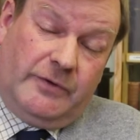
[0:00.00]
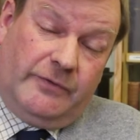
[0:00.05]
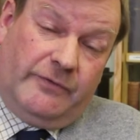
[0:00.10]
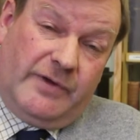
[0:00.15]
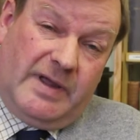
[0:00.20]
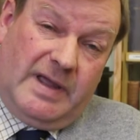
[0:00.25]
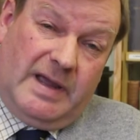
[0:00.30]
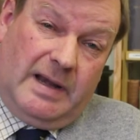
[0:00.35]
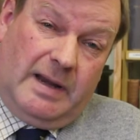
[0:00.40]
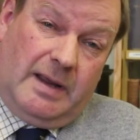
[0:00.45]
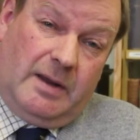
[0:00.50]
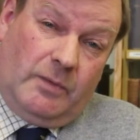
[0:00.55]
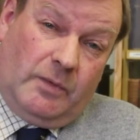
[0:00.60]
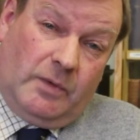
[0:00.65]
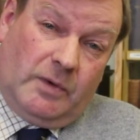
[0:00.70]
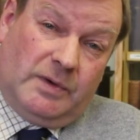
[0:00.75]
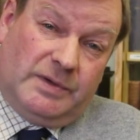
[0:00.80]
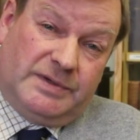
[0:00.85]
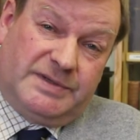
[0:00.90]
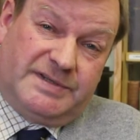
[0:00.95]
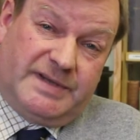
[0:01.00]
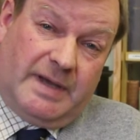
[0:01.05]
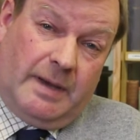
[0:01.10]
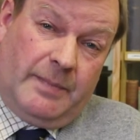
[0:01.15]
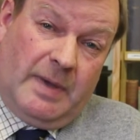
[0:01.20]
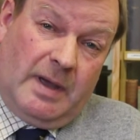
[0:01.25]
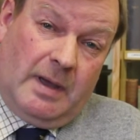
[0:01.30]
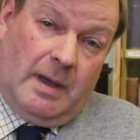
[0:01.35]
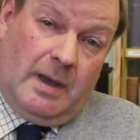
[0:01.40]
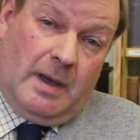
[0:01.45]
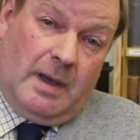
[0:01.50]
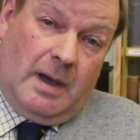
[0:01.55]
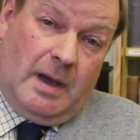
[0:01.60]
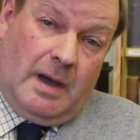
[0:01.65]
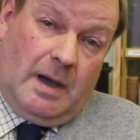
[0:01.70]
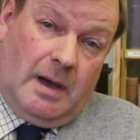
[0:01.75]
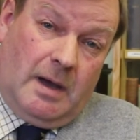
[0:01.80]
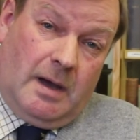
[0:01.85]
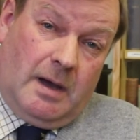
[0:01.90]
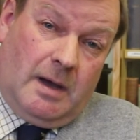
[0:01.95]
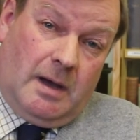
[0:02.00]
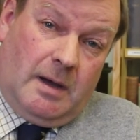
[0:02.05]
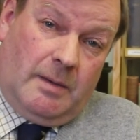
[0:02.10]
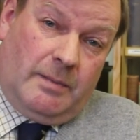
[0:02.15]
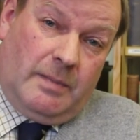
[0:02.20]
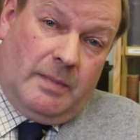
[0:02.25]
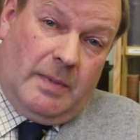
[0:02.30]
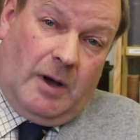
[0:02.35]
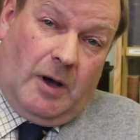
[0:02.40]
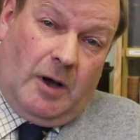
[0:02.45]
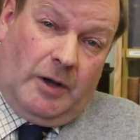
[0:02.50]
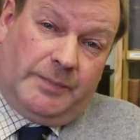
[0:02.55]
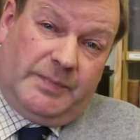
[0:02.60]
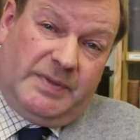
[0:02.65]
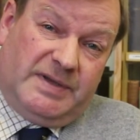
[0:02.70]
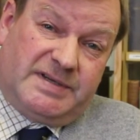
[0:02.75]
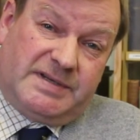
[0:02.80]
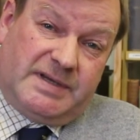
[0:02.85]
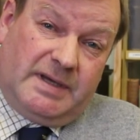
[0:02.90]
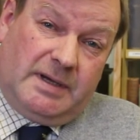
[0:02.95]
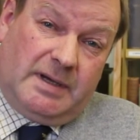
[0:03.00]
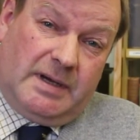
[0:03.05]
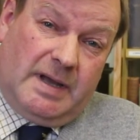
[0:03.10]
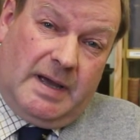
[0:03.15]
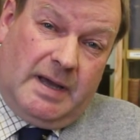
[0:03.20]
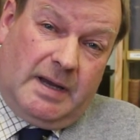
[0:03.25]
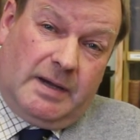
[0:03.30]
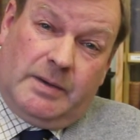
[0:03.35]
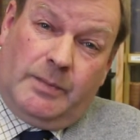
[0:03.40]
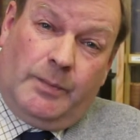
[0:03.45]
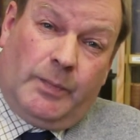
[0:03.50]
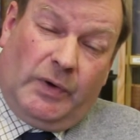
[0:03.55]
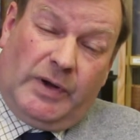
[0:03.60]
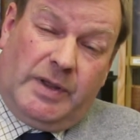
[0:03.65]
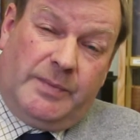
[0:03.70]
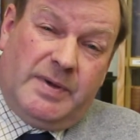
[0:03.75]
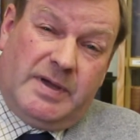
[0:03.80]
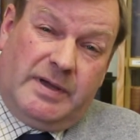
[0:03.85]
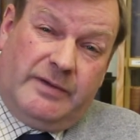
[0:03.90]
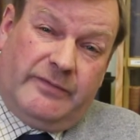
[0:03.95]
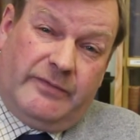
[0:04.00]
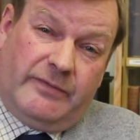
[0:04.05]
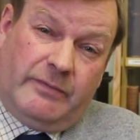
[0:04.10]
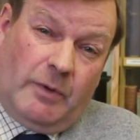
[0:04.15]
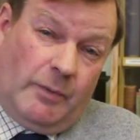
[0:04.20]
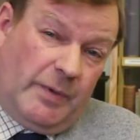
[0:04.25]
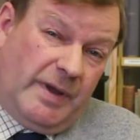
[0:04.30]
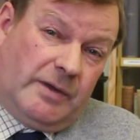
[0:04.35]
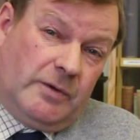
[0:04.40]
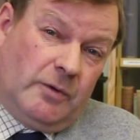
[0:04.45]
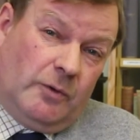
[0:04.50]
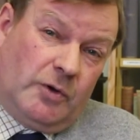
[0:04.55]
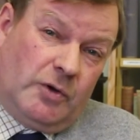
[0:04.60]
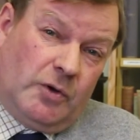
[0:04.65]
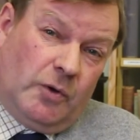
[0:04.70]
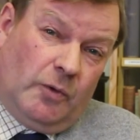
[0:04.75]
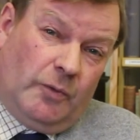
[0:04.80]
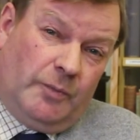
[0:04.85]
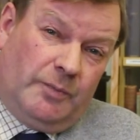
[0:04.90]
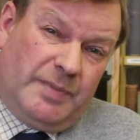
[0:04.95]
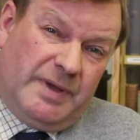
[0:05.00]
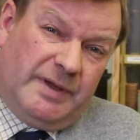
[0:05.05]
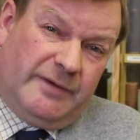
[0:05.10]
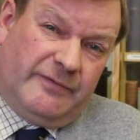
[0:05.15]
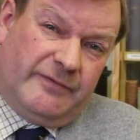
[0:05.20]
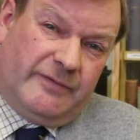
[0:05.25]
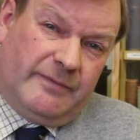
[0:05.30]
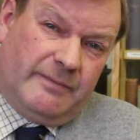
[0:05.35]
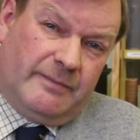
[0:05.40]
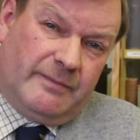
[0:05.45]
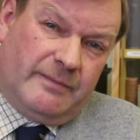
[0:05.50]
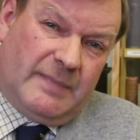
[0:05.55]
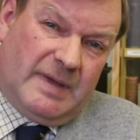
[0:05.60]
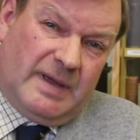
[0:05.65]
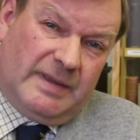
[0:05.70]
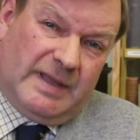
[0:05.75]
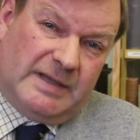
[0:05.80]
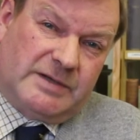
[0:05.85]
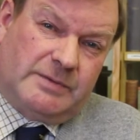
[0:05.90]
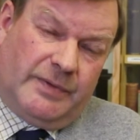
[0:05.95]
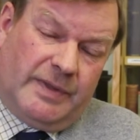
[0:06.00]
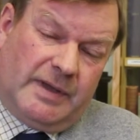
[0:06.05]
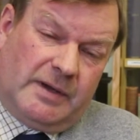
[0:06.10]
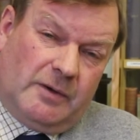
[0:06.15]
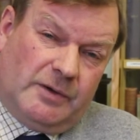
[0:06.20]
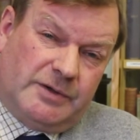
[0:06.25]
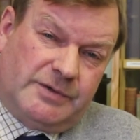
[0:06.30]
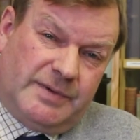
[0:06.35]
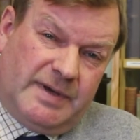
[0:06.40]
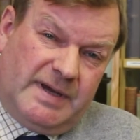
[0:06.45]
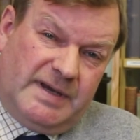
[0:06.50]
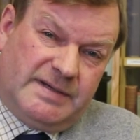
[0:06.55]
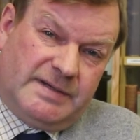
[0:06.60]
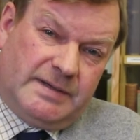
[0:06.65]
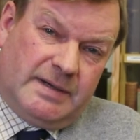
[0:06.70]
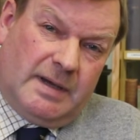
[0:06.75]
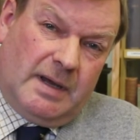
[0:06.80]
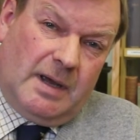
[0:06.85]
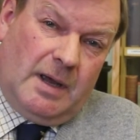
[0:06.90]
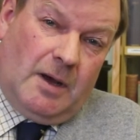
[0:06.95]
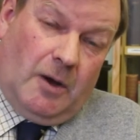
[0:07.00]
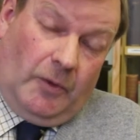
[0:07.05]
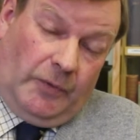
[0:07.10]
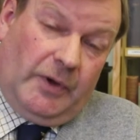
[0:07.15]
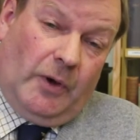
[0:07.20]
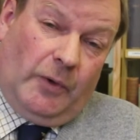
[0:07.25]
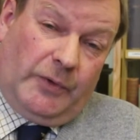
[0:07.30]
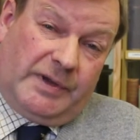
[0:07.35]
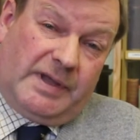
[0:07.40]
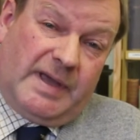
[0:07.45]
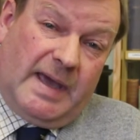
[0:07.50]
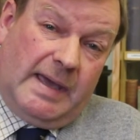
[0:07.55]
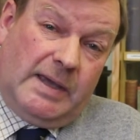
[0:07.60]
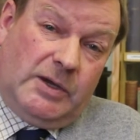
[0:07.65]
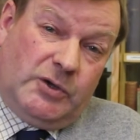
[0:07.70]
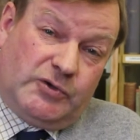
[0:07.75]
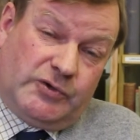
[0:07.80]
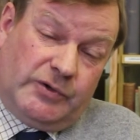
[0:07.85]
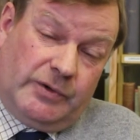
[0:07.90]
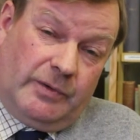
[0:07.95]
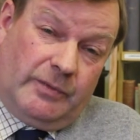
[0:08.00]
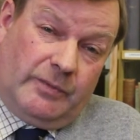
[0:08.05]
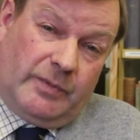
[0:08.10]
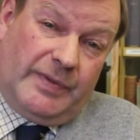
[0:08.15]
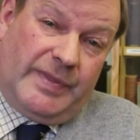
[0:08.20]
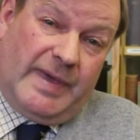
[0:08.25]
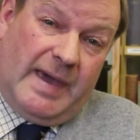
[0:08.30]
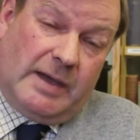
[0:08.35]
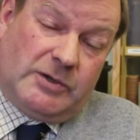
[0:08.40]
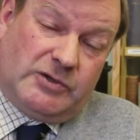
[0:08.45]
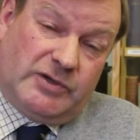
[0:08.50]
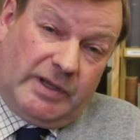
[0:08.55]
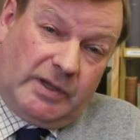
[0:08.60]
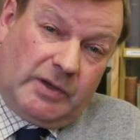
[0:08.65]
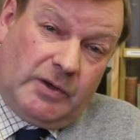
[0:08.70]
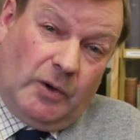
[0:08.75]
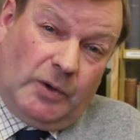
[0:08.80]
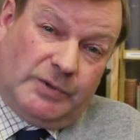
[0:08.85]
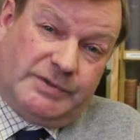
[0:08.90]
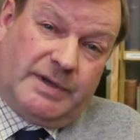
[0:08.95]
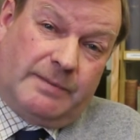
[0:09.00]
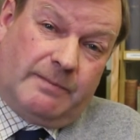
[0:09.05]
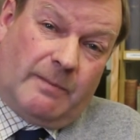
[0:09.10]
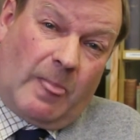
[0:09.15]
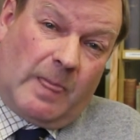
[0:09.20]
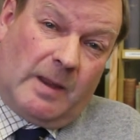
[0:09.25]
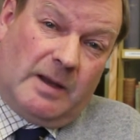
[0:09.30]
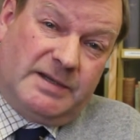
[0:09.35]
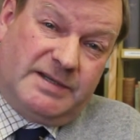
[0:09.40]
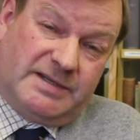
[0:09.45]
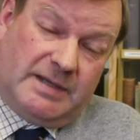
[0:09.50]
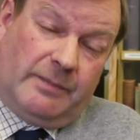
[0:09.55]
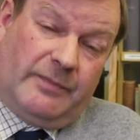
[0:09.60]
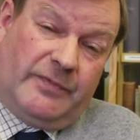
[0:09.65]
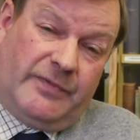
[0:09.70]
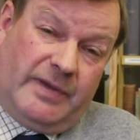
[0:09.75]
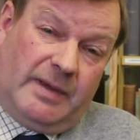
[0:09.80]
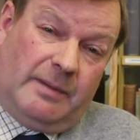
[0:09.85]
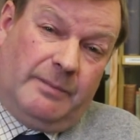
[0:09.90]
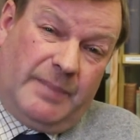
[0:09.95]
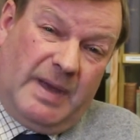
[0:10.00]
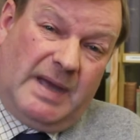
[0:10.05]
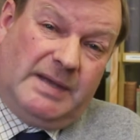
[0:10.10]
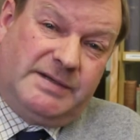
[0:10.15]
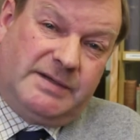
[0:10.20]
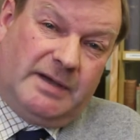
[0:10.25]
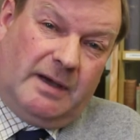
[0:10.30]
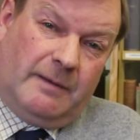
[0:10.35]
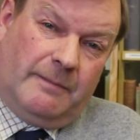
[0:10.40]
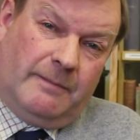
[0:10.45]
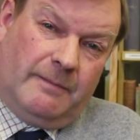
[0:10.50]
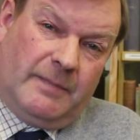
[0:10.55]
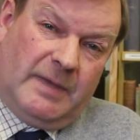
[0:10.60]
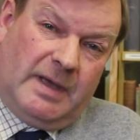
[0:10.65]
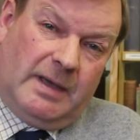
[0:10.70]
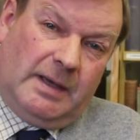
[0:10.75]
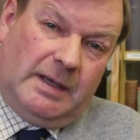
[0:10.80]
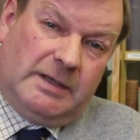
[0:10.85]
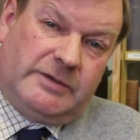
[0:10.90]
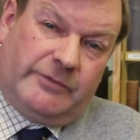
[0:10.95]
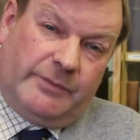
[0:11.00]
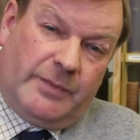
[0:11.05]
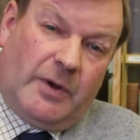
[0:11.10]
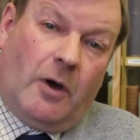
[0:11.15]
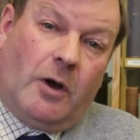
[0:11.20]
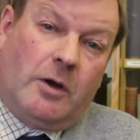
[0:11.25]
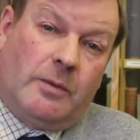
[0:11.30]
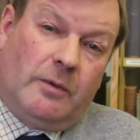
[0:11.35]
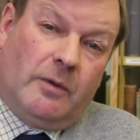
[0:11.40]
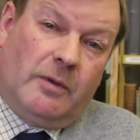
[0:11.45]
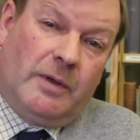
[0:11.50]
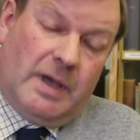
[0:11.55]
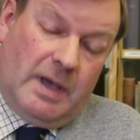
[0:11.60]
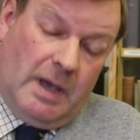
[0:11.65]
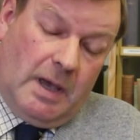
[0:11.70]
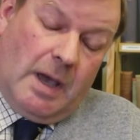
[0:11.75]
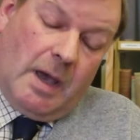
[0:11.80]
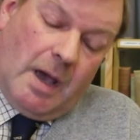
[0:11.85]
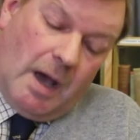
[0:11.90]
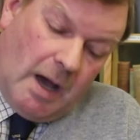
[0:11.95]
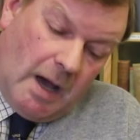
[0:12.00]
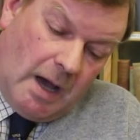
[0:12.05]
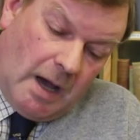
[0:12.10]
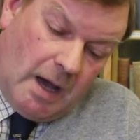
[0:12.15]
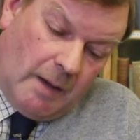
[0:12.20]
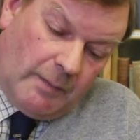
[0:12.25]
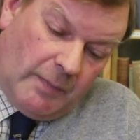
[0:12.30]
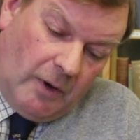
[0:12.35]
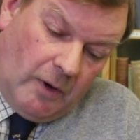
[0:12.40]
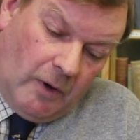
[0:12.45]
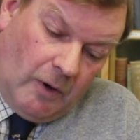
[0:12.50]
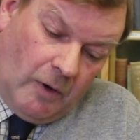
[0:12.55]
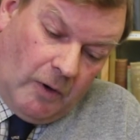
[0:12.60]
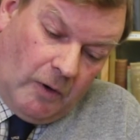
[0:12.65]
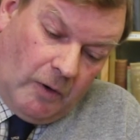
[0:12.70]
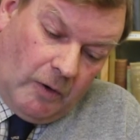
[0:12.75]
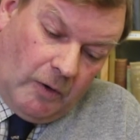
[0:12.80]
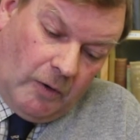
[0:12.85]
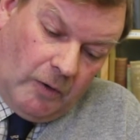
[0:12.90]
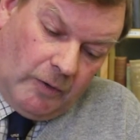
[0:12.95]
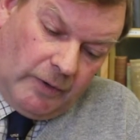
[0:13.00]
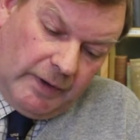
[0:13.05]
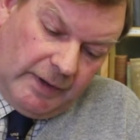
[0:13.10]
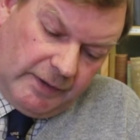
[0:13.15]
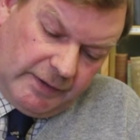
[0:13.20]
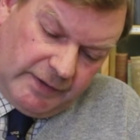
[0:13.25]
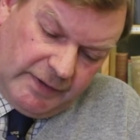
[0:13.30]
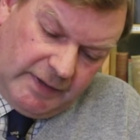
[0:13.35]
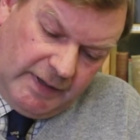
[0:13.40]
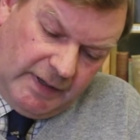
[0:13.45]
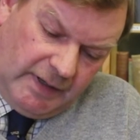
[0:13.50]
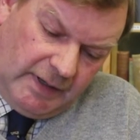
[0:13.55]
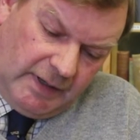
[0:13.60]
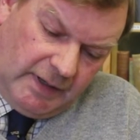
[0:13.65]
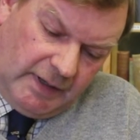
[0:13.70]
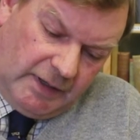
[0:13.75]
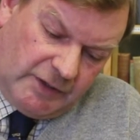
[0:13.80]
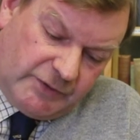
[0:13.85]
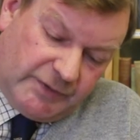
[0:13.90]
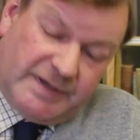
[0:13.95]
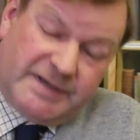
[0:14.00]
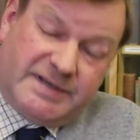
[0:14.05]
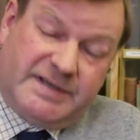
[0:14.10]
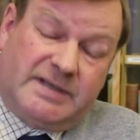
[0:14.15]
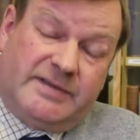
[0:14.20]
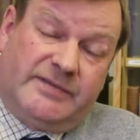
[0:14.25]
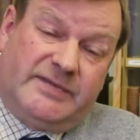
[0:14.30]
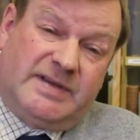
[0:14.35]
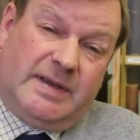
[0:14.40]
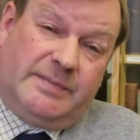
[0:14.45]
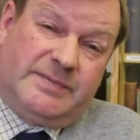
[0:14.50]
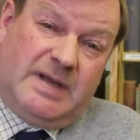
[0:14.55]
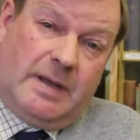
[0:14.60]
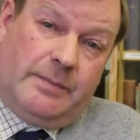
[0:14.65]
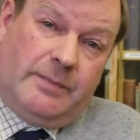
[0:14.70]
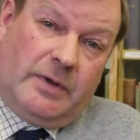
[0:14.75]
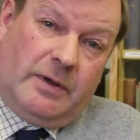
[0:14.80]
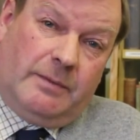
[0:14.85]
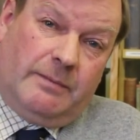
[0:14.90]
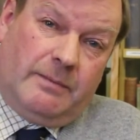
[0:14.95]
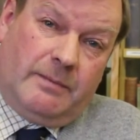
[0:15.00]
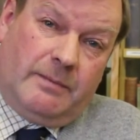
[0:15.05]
really was hard biscuit and bully beef, what we call corned beef. That's what they got to eat. On the odd occasion, when they actually got something better, it's remarkable. On the 26th of September,